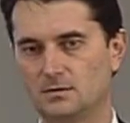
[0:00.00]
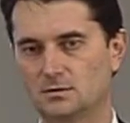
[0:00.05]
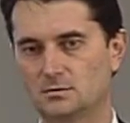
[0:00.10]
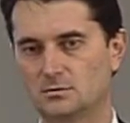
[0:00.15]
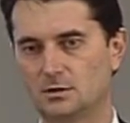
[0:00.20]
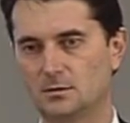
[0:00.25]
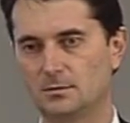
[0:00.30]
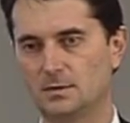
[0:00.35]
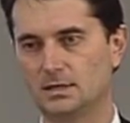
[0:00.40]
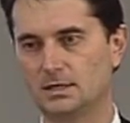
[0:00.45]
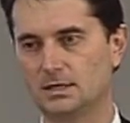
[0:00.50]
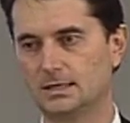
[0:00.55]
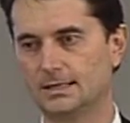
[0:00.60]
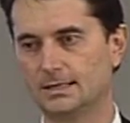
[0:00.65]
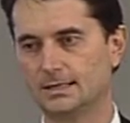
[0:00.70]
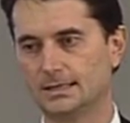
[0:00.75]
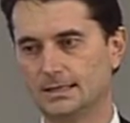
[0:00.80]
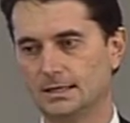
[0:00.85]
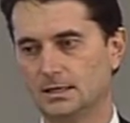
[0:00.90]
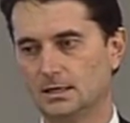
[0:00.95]
access
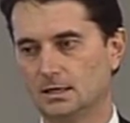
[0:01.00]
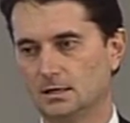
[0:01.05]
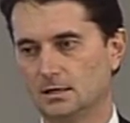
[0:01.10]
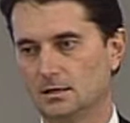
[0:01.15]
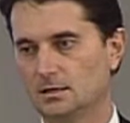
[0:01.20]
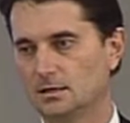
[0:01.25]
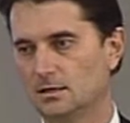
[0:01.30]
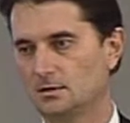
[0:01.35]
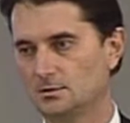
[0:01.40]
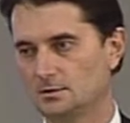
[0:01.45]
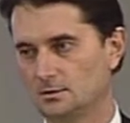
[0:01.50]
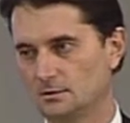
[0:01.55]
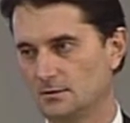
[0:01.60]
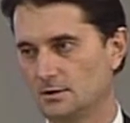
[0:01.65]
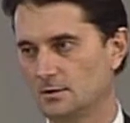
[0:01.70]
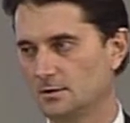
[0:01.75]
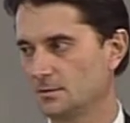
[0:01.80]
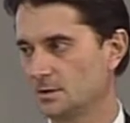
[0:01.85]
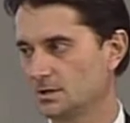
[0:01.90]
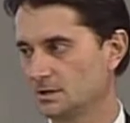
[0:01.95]
to
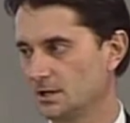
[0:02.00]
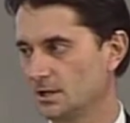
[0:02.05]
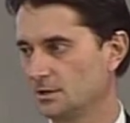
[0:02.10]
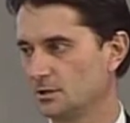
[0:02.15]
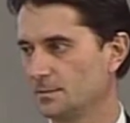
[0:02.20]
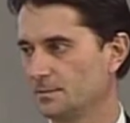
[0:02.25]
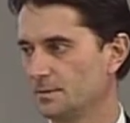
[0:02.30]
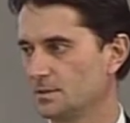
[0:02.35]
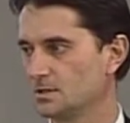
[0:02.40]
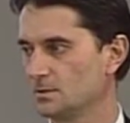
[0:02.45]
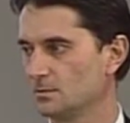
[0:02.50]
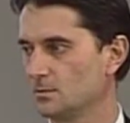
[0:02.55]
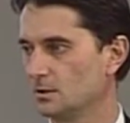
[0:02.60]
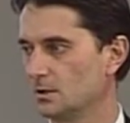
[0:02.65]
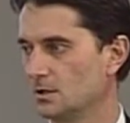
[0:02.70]
people,